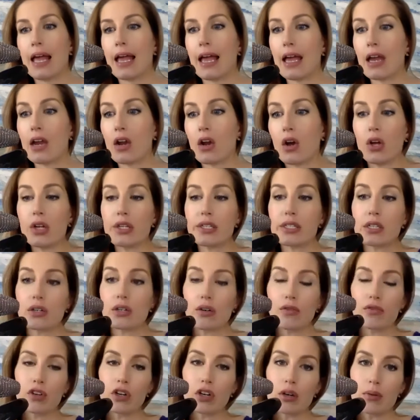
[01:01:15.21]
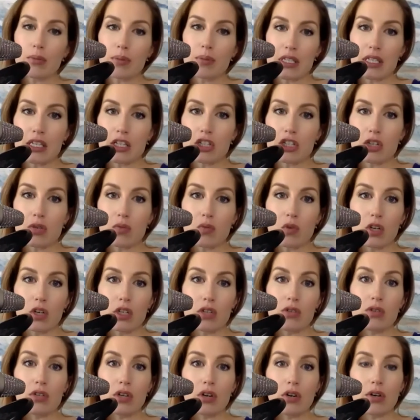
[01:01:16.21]
And also, if you're in a position where
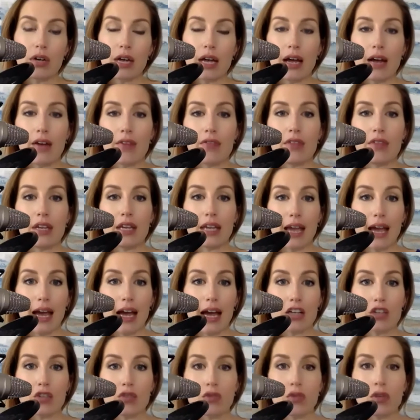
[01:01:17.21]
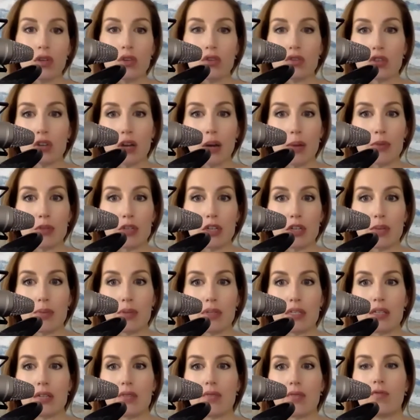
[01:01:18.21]
you don't have the cash flow, drop ship
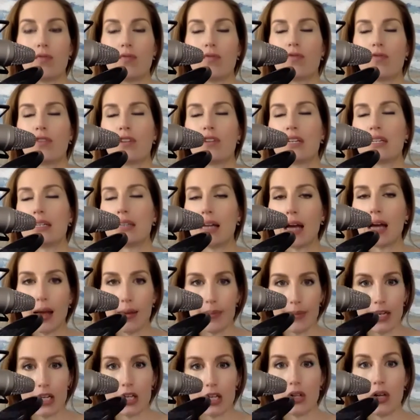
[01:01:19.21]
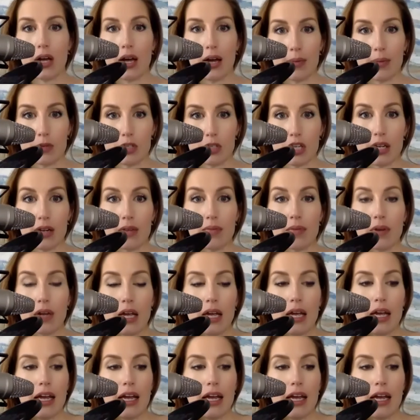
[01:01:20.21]
is a phenomenal option.